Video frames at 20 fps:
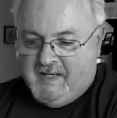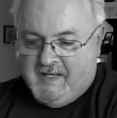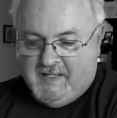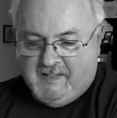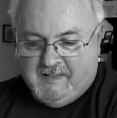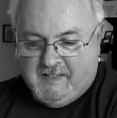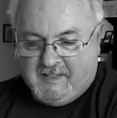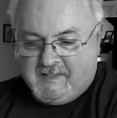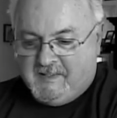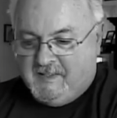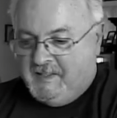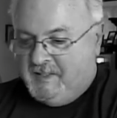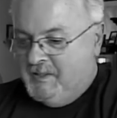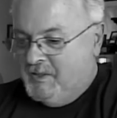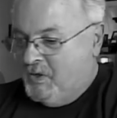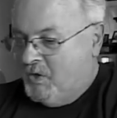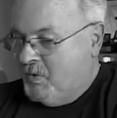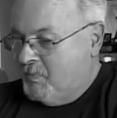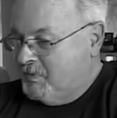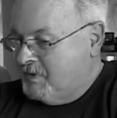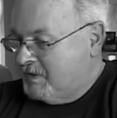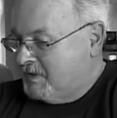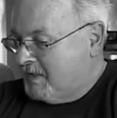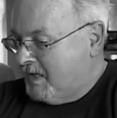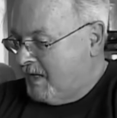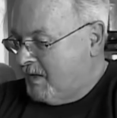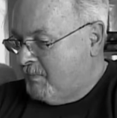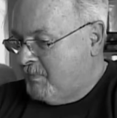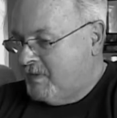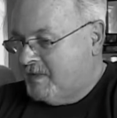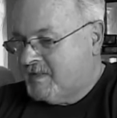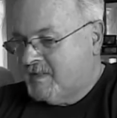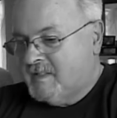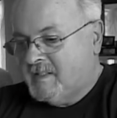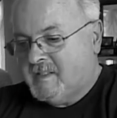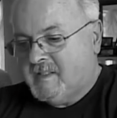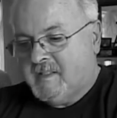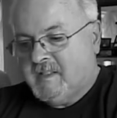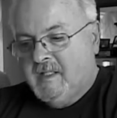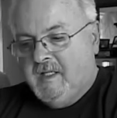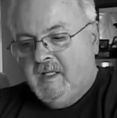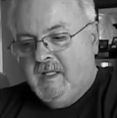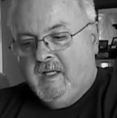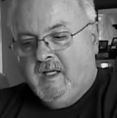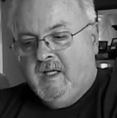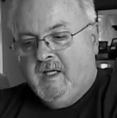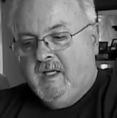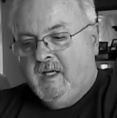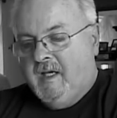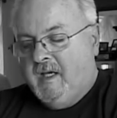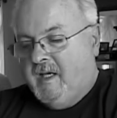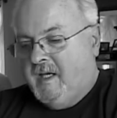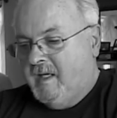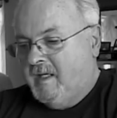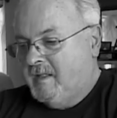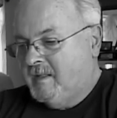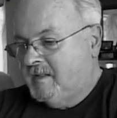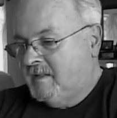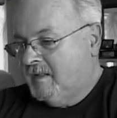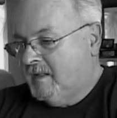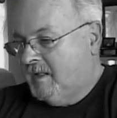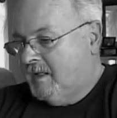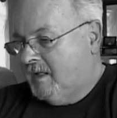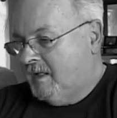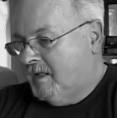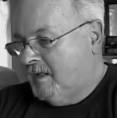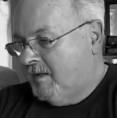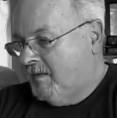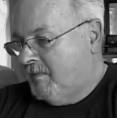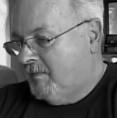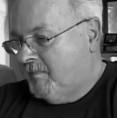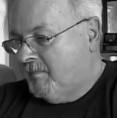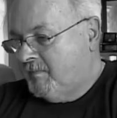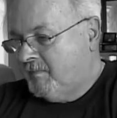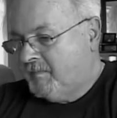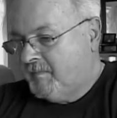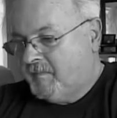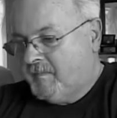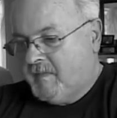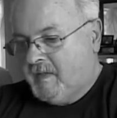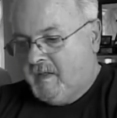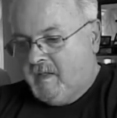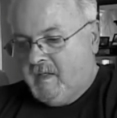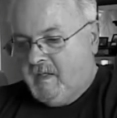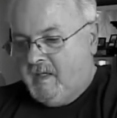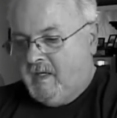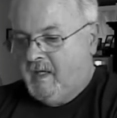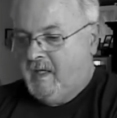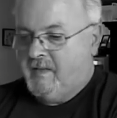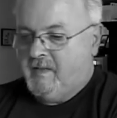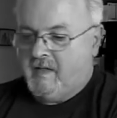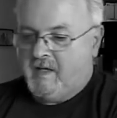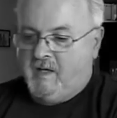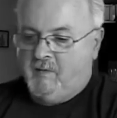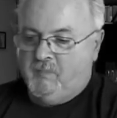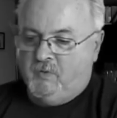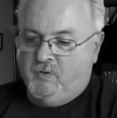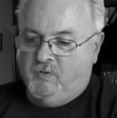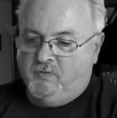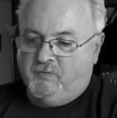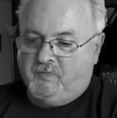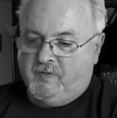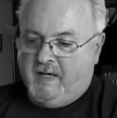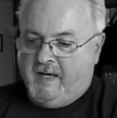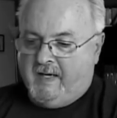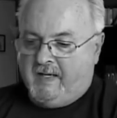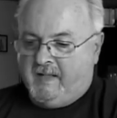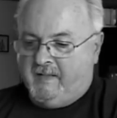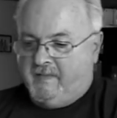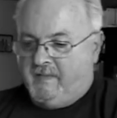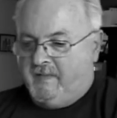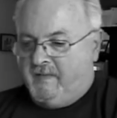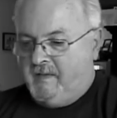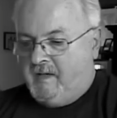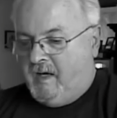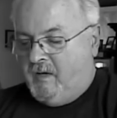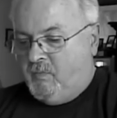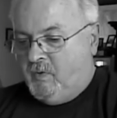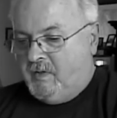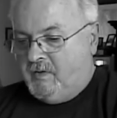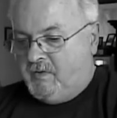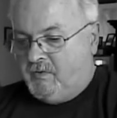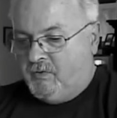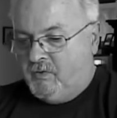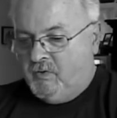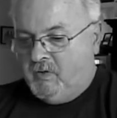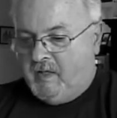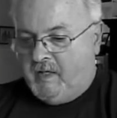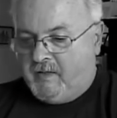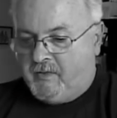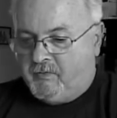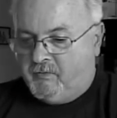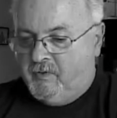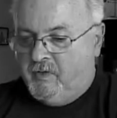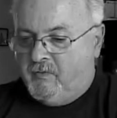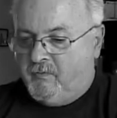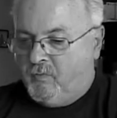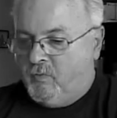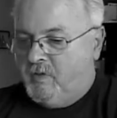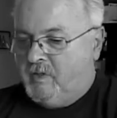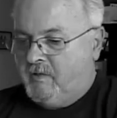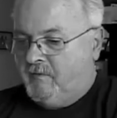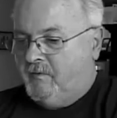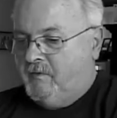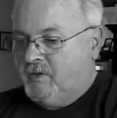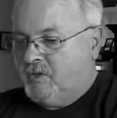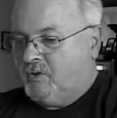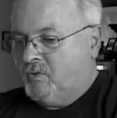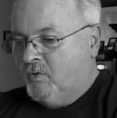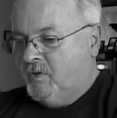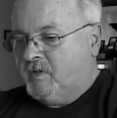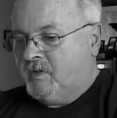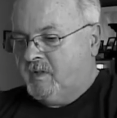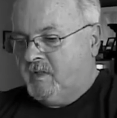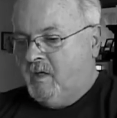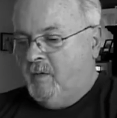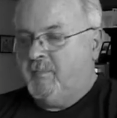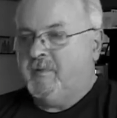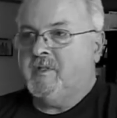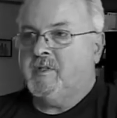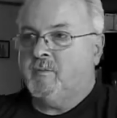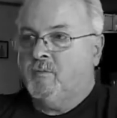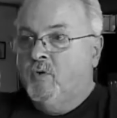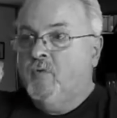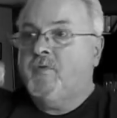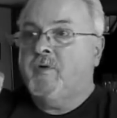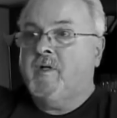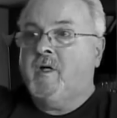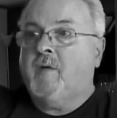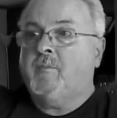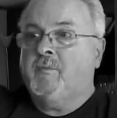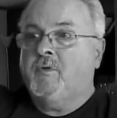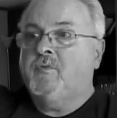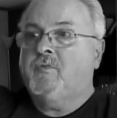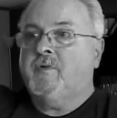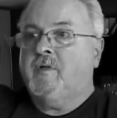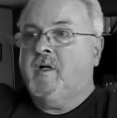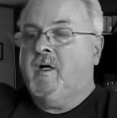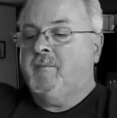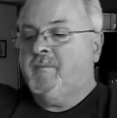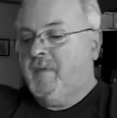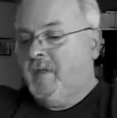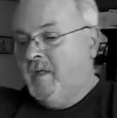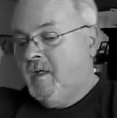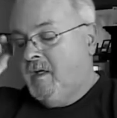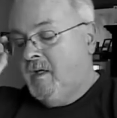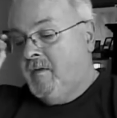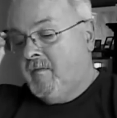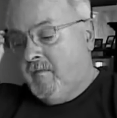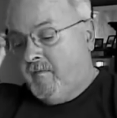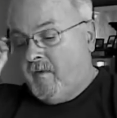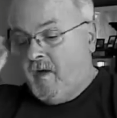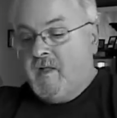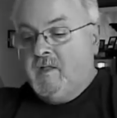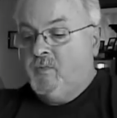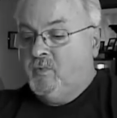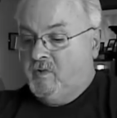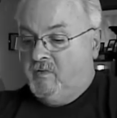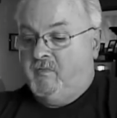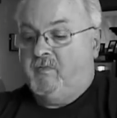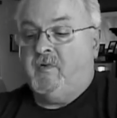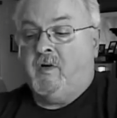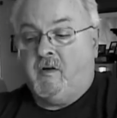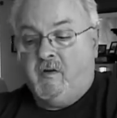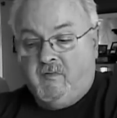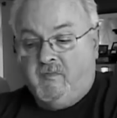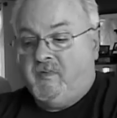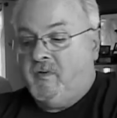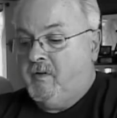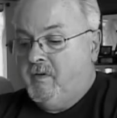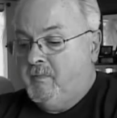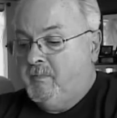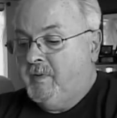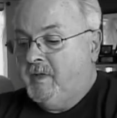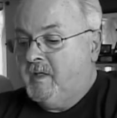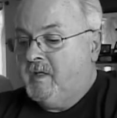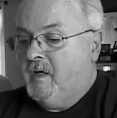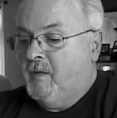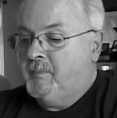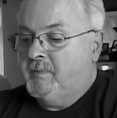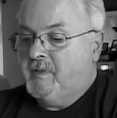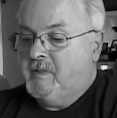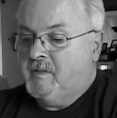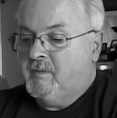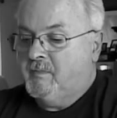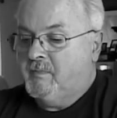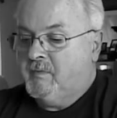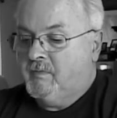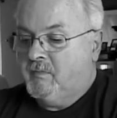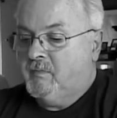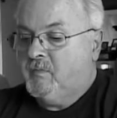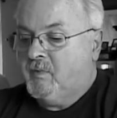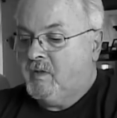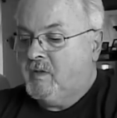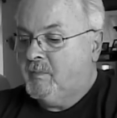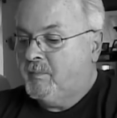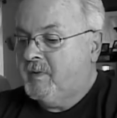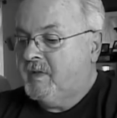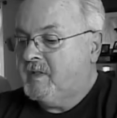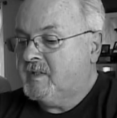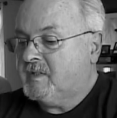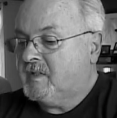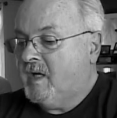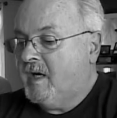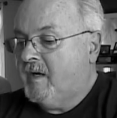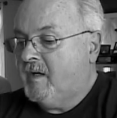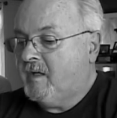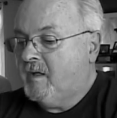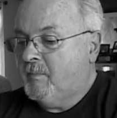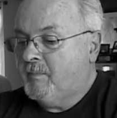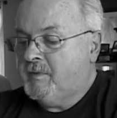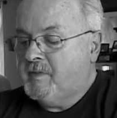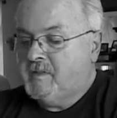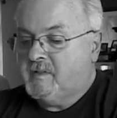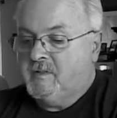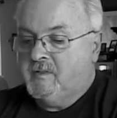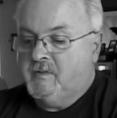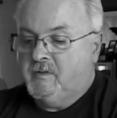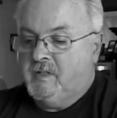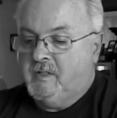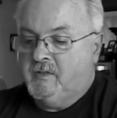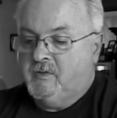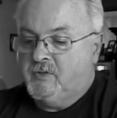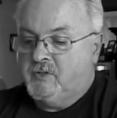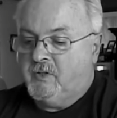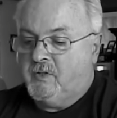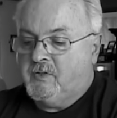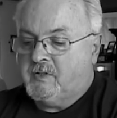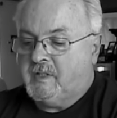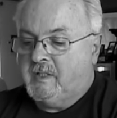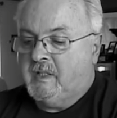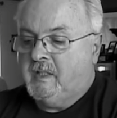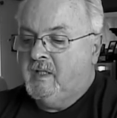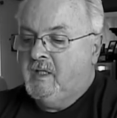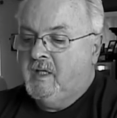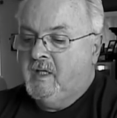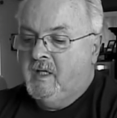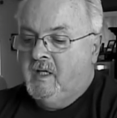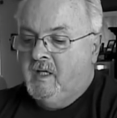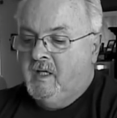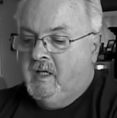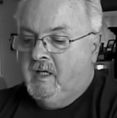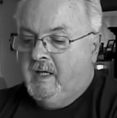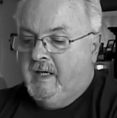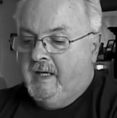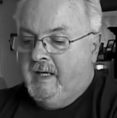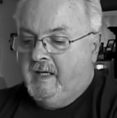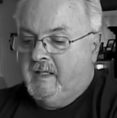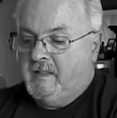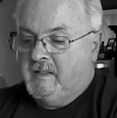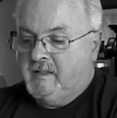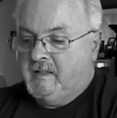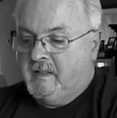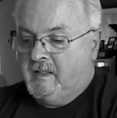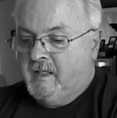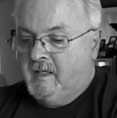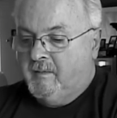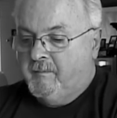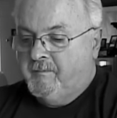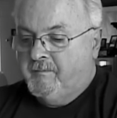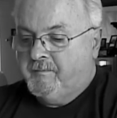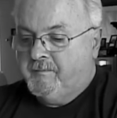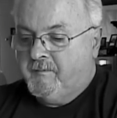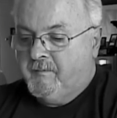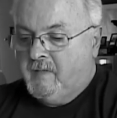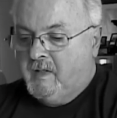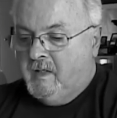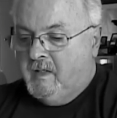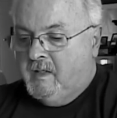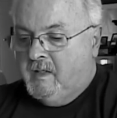And next thing you know, I'm in the tire business, and um, and then I moved out of. I went through like three or four different stores and companies, moving up, moving up. Mm-hmm. Finally, with a very, very big company, the, one of the biggest tire companies in, in New Jersey, and um,